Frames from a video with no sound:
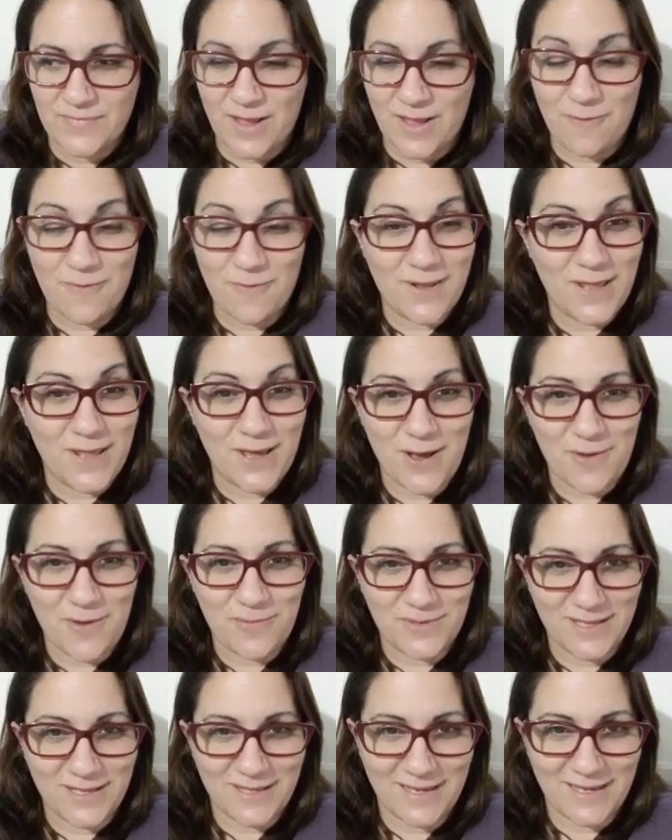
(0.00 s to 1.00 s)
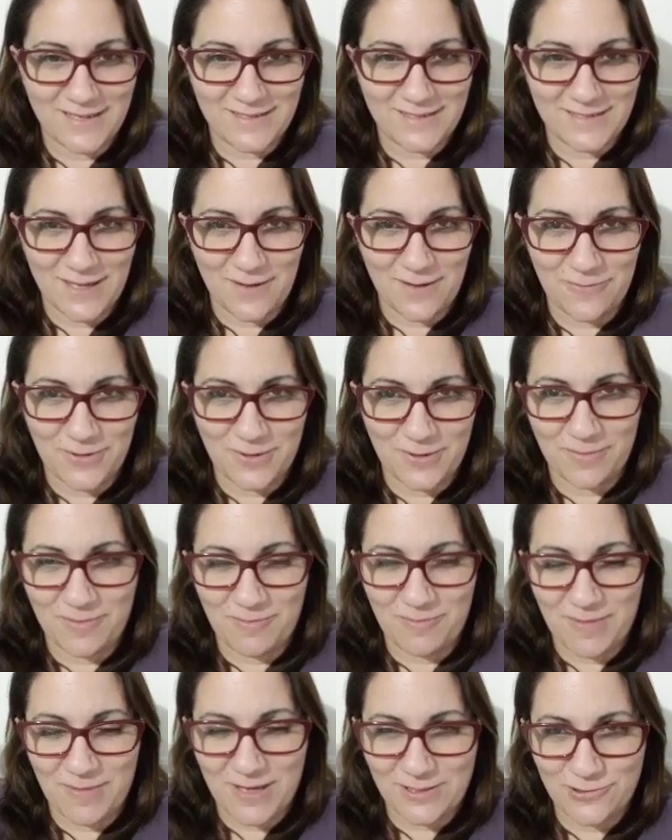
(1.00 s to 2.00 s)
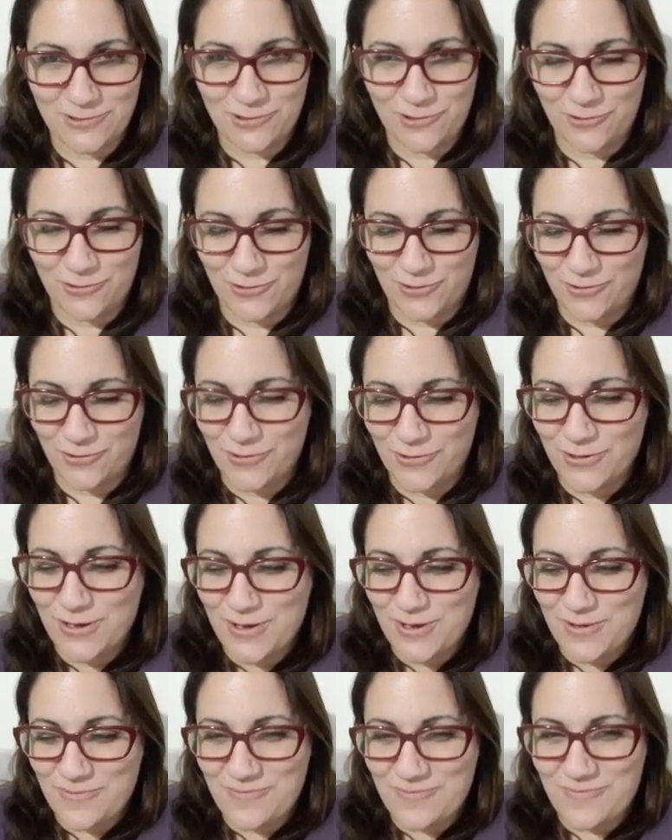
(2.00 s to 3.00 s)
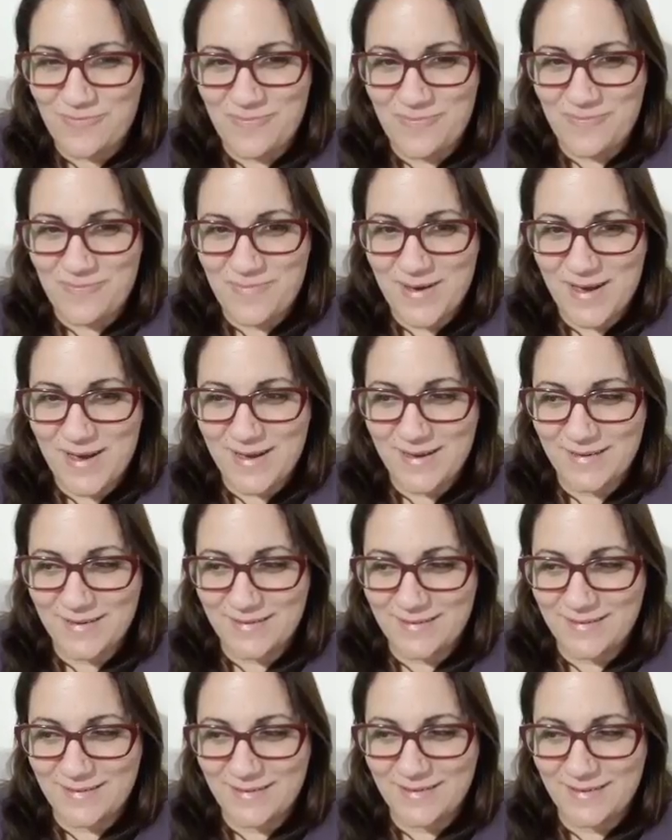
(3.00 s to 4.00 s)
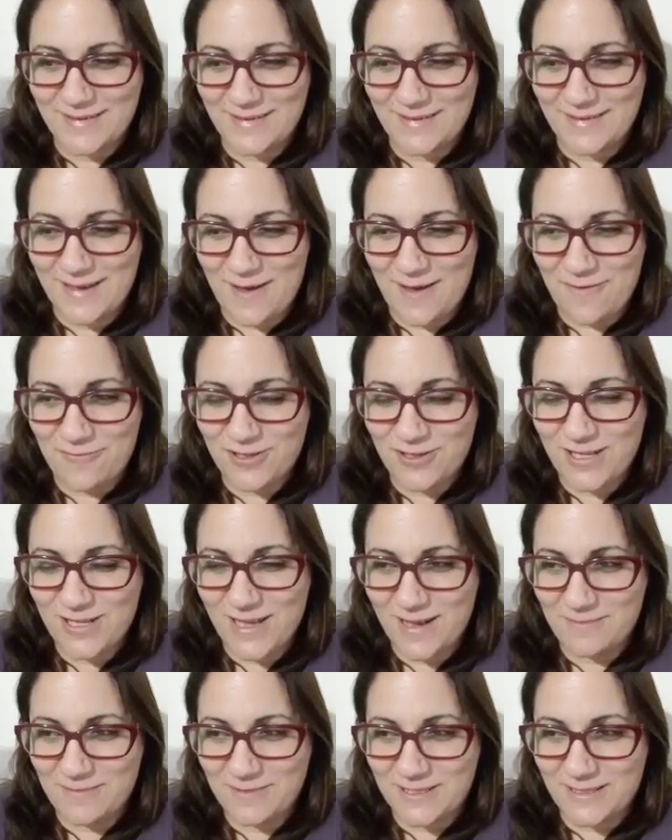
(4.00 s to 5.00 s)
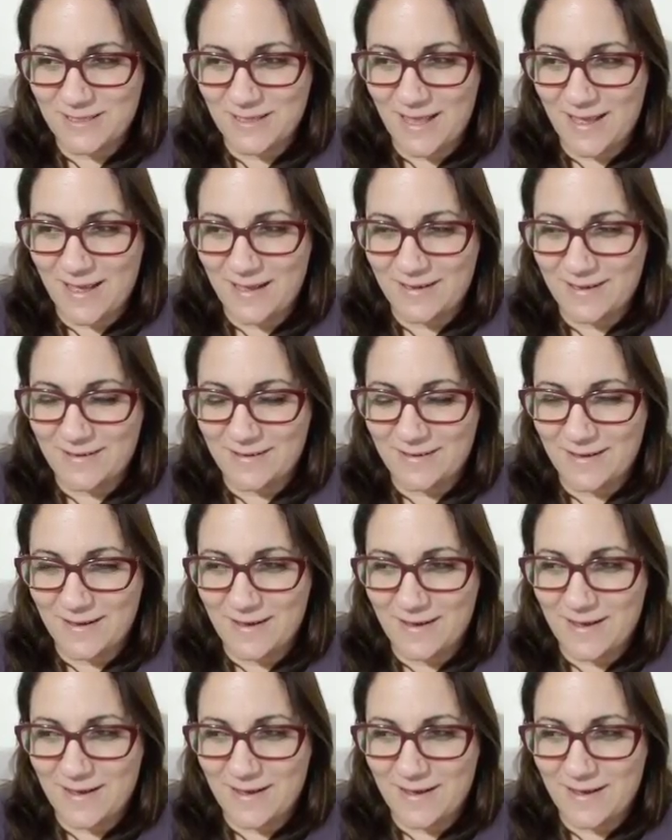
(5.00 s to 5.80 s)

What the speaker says: I really hope the next time will be much shorter. But every time it's like